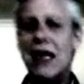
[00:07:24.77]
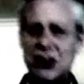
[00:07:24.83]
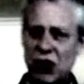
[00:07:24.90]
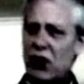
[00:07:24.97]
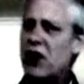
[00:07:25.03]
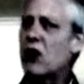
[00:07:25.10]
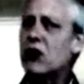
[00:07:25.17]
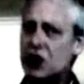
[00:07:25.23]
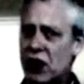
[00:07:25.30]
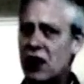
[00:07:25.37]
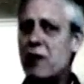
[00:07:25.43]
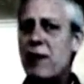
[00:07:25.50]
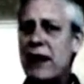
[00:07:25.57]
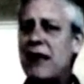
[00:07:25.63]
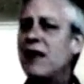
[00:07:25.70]
And so there was
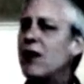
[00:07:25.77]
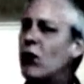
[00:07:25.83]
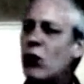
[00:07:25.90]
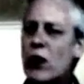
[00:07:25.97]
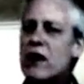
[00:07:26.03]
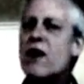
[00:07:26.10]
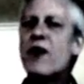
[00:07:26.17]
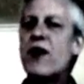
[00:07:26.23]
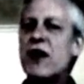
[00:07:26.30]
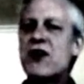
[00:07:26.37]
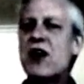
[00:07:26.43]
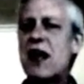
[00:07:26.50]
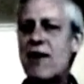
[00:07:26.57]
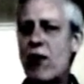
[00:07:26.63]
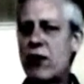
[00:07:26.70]
going to be, one of the
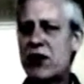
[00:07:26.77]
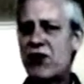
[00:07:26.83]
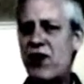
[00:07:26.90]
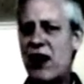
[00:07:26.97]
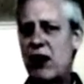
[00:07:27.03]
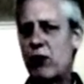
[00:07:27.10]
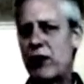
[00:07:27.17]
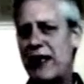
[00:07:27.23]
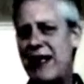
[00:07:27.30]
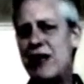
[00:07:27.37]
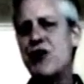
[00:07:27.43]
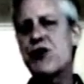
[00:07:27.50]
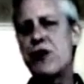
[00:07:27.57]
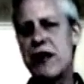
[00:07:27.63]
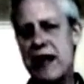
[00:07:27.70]
things that I've always found with
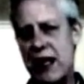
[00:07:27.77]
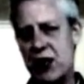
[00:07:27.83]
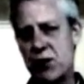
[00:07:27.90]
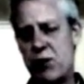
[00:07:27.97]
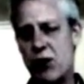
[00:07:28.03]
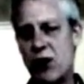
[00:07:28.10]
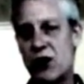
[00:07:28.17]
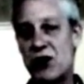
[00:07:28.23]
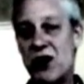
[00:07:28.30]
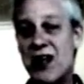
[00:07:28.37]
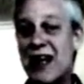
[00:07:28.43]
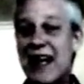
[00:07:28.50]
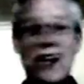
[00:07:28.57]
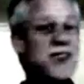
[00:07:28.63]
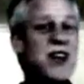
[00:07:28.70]
history textbooks
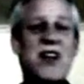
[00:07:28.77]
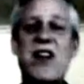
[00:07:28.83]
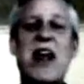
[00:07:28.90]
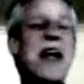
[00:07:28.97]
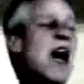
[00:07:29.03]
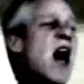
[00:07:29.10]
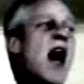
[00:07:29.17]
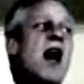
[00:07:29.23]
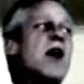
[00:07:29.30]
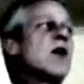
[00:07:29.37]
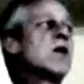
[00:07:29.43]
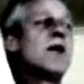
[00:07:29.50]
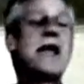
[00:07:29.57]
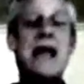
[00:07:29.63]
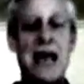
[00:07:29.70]
is that they
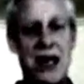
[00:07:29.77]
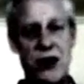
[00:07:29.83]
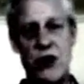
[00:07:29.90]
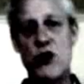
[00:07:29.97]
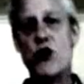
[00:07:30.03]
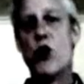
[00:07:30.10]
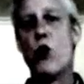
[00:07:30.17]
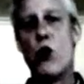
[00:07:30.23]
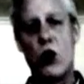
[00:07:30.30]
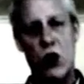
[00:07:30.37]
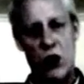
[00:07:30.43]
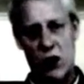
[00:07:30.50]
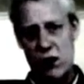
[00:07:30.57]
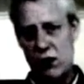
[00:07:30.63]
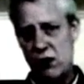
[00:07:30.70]
utterly
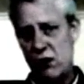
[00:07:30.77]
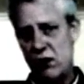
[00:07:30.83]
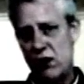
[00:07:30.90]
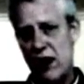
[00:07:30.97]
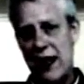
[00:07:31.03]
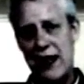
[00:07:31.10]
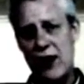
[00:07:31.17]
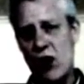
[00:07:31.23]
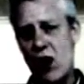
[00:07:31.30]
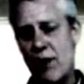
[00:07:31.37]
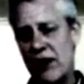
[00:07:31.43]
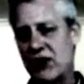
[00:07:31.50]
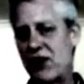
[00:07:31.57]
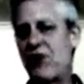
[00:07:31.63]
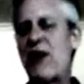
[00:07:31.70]
ignore
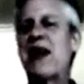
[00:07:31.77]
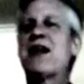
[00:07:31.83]
economics. In